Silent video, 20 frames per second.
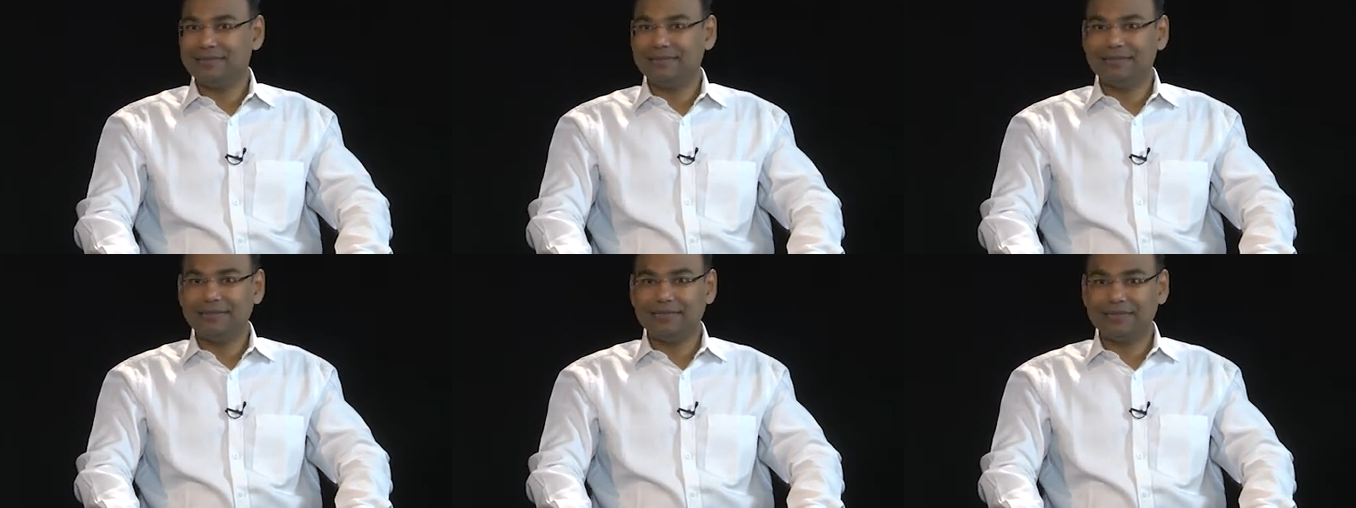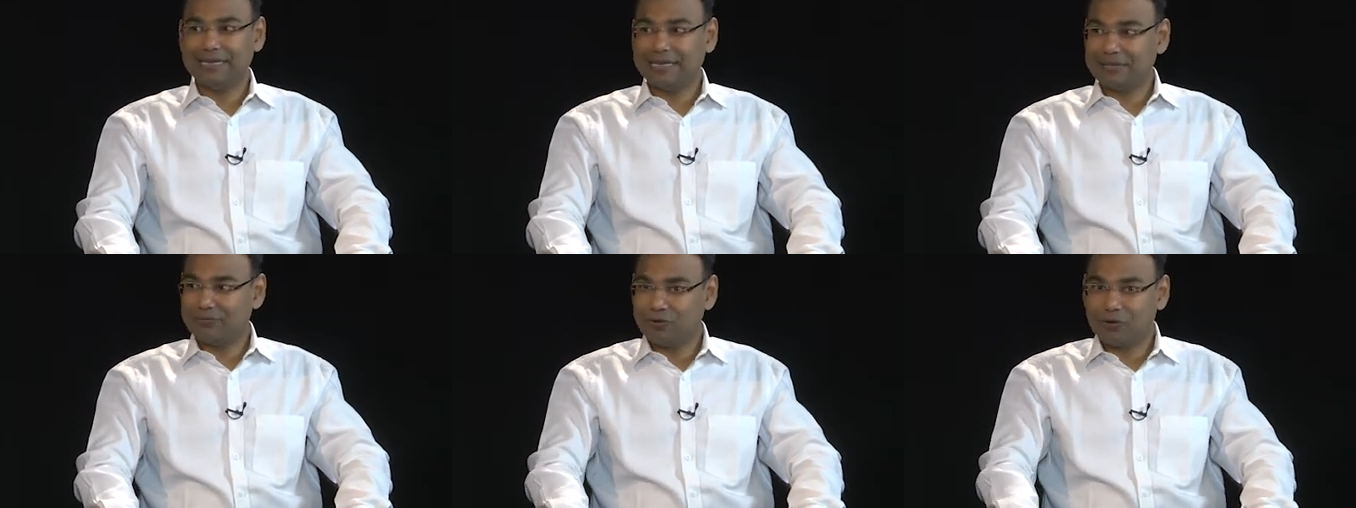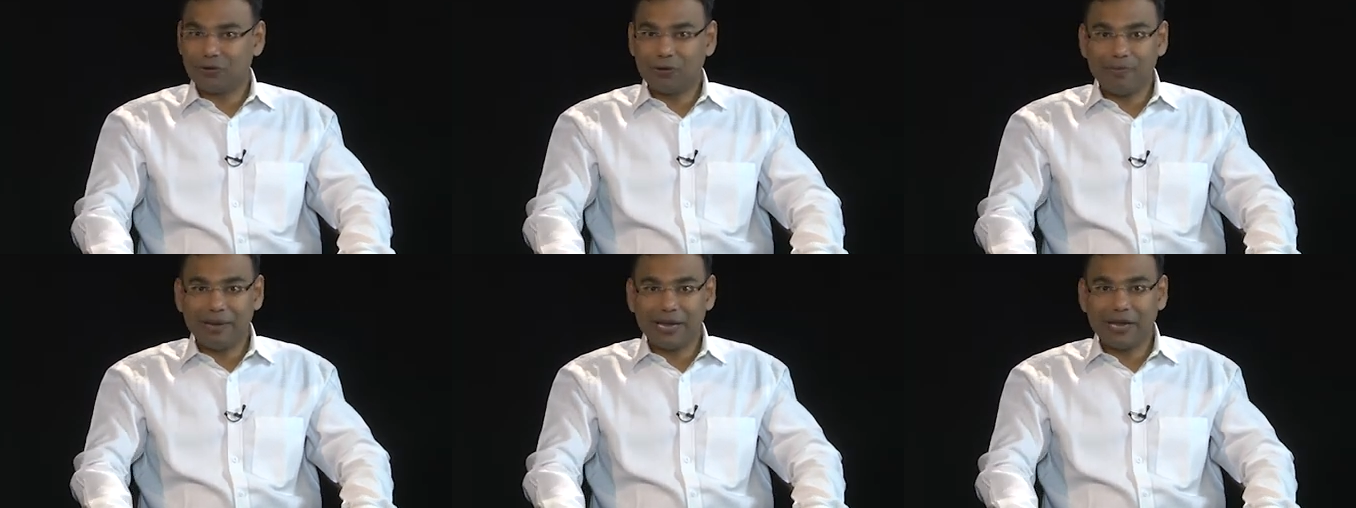then that's
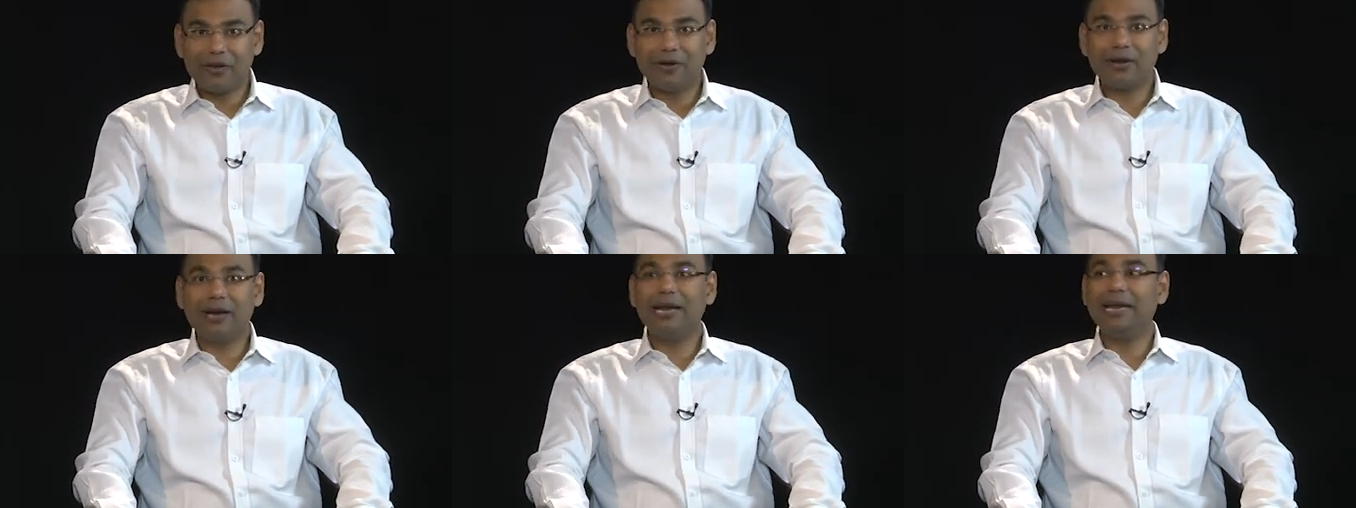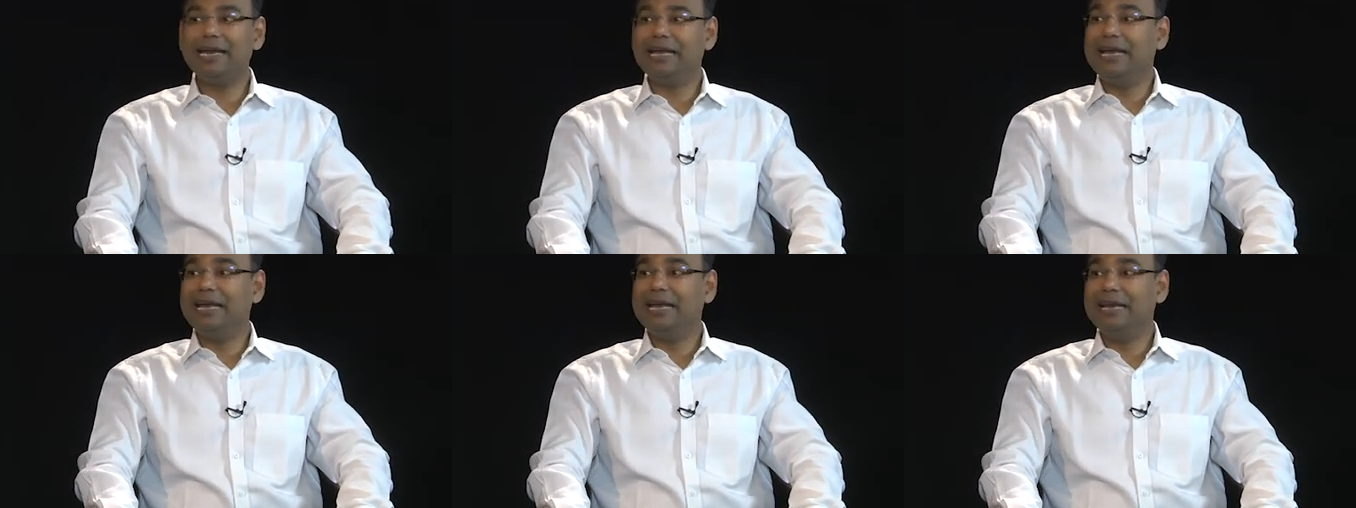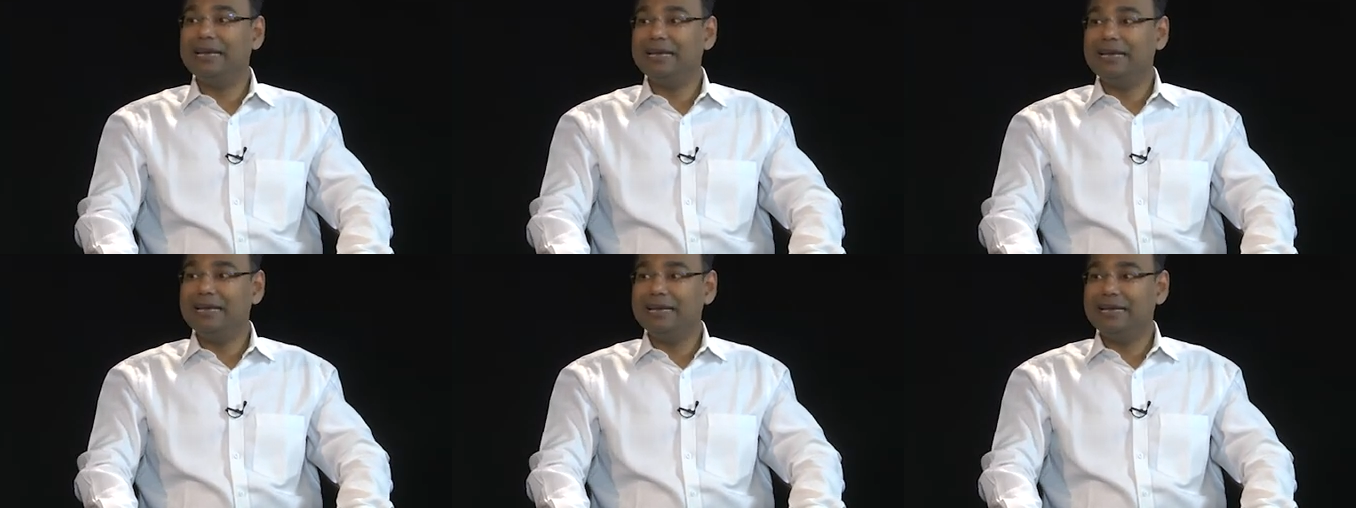what you make your curry.
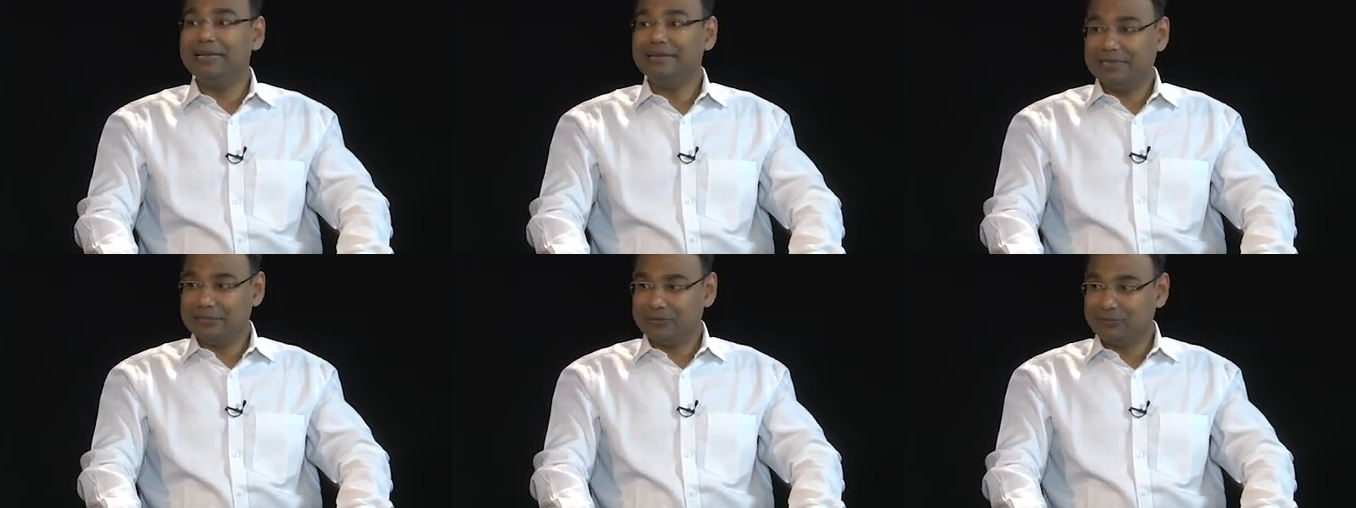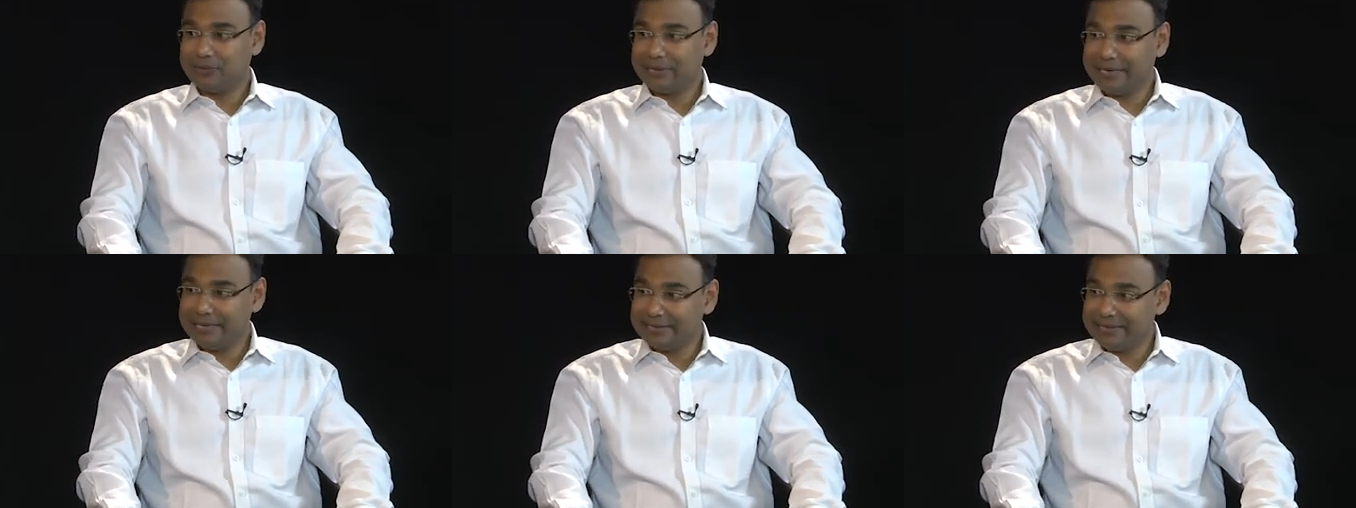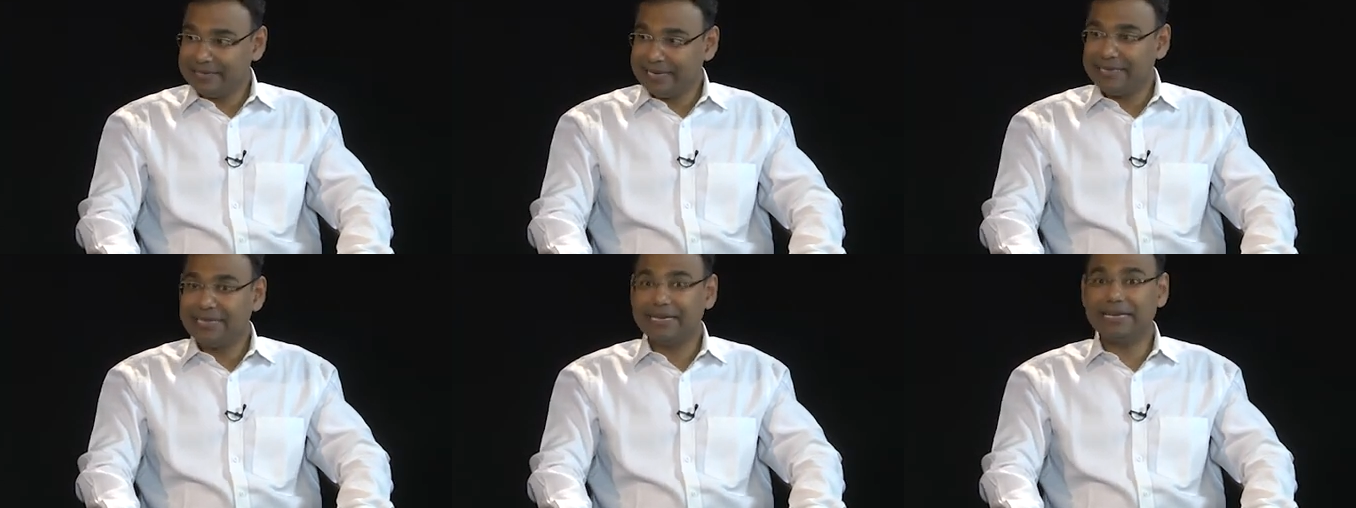That's what I
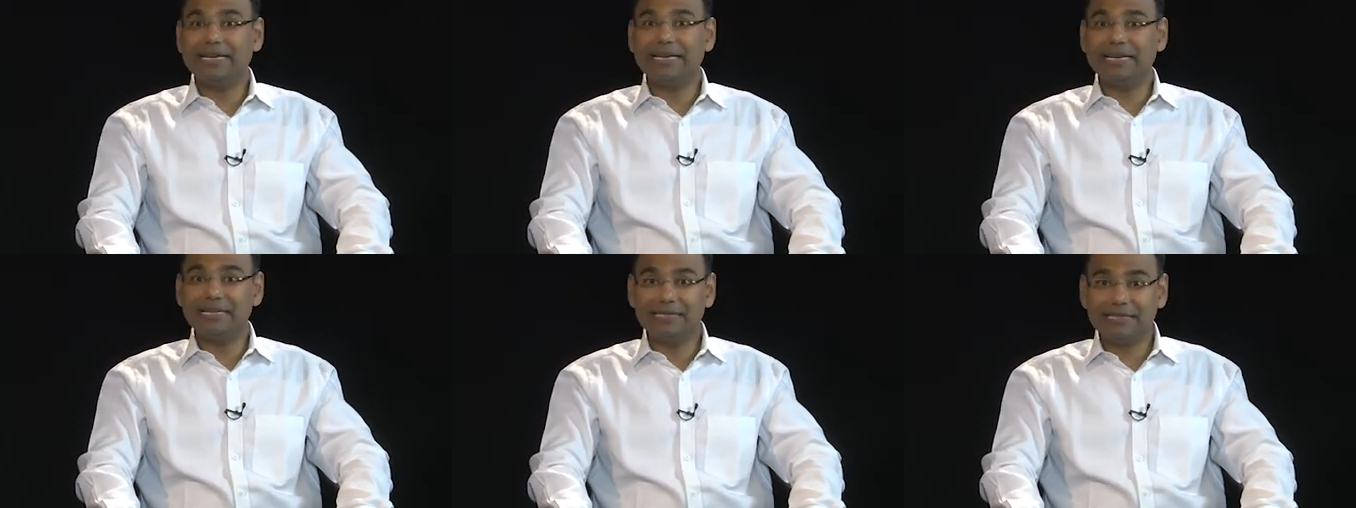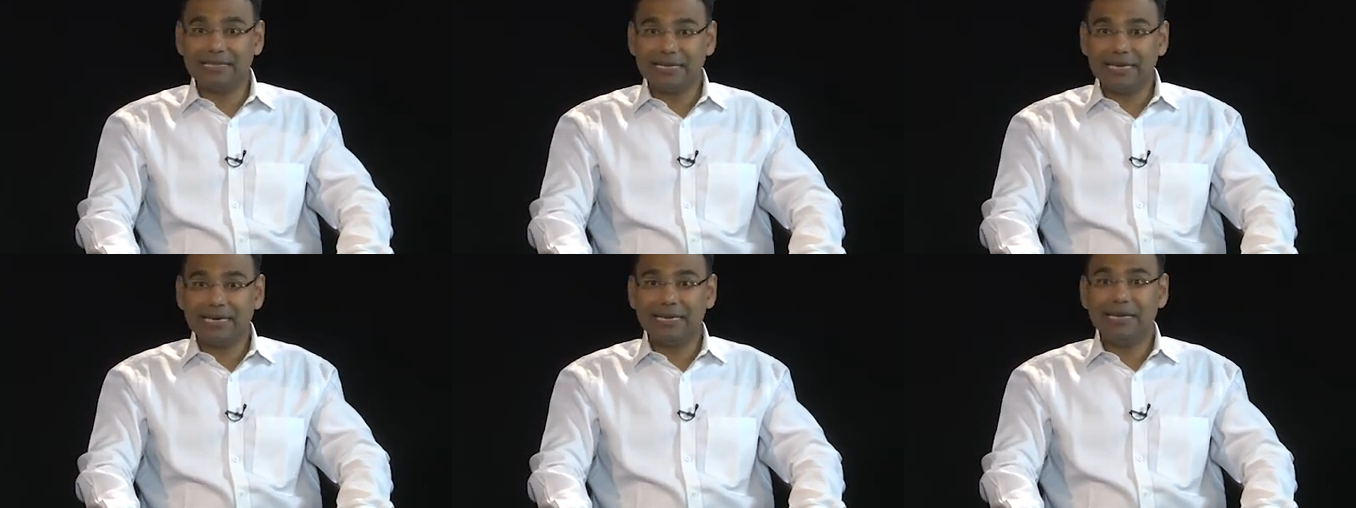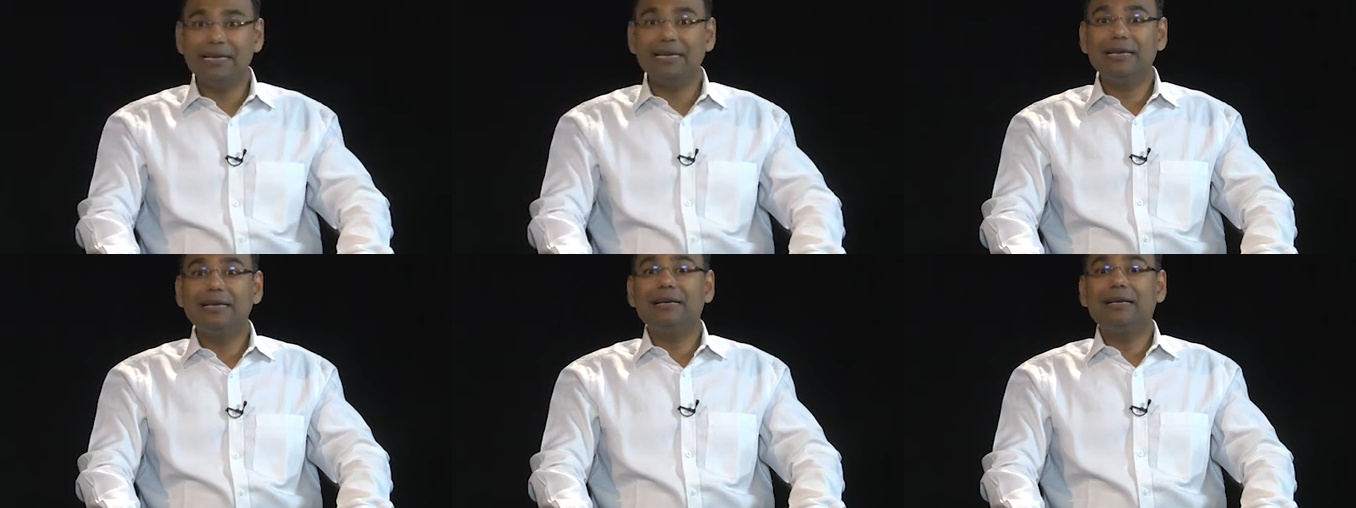say, the
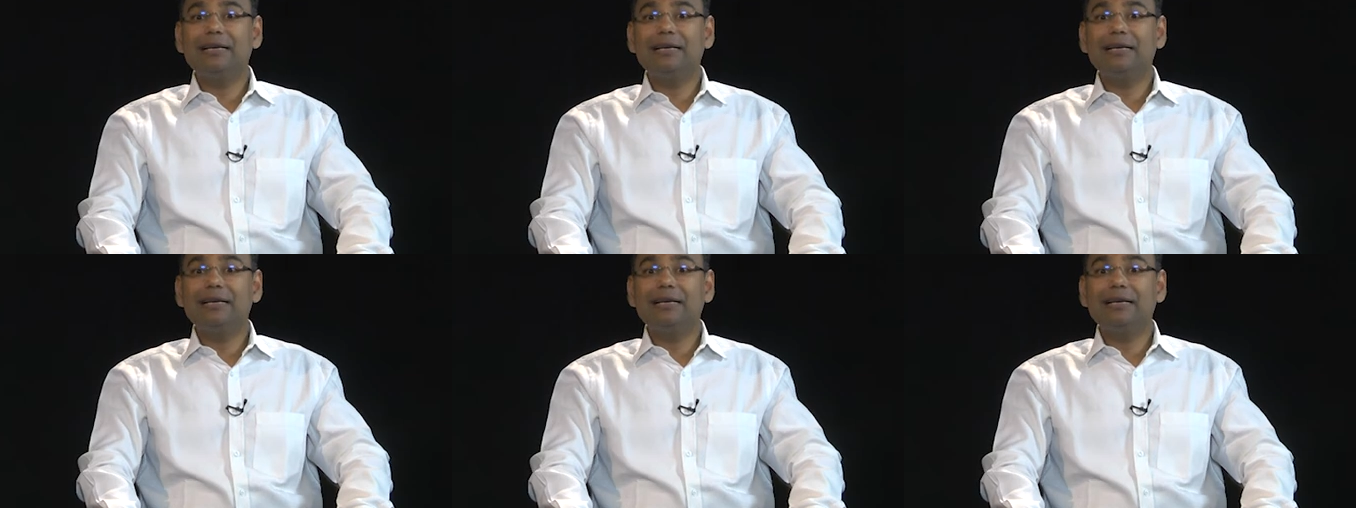kitchen